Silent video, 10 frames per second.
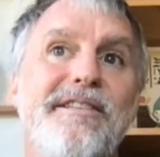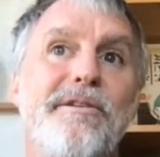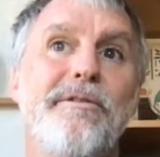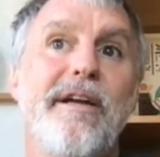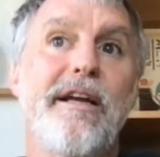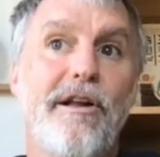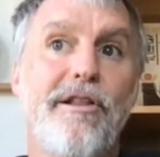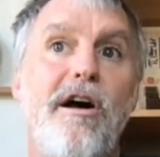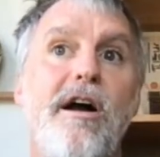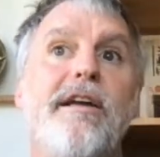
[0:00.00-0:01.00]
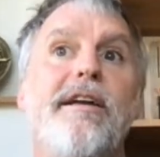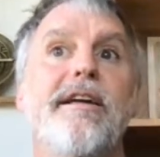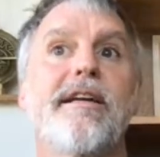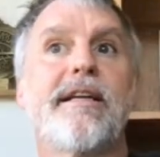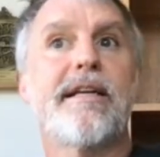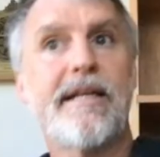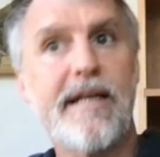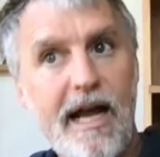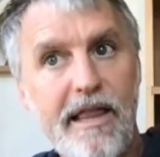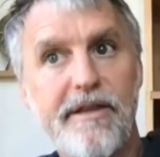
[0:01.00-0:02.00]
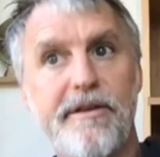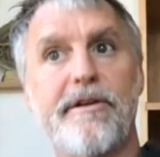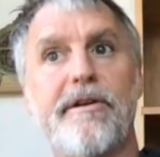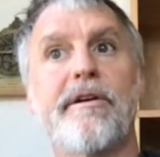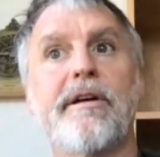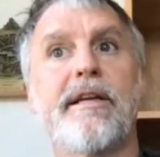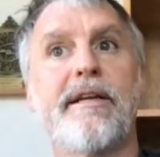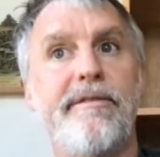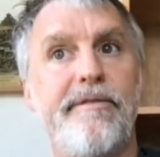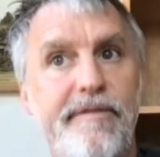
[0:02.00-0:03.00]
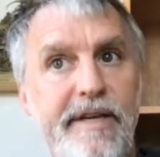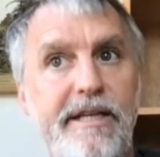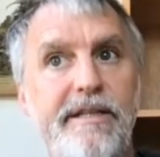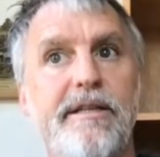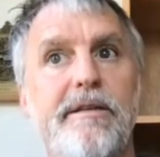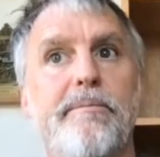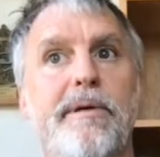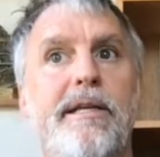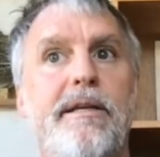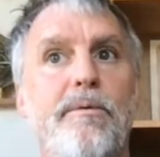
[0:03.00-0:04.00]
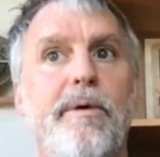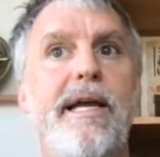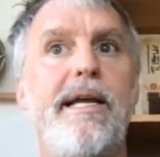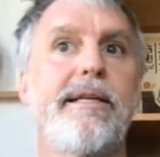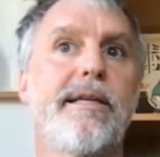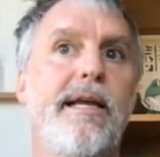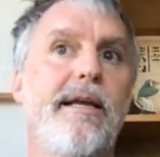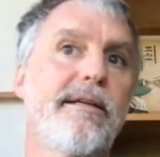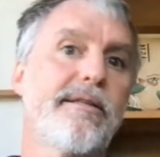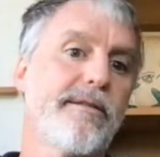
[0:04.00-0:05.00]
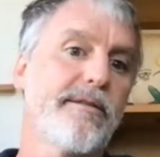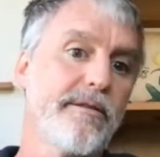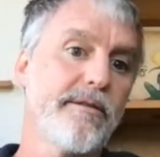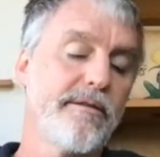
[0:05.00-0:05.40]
So like clock, calendar, convenient, but in a way take us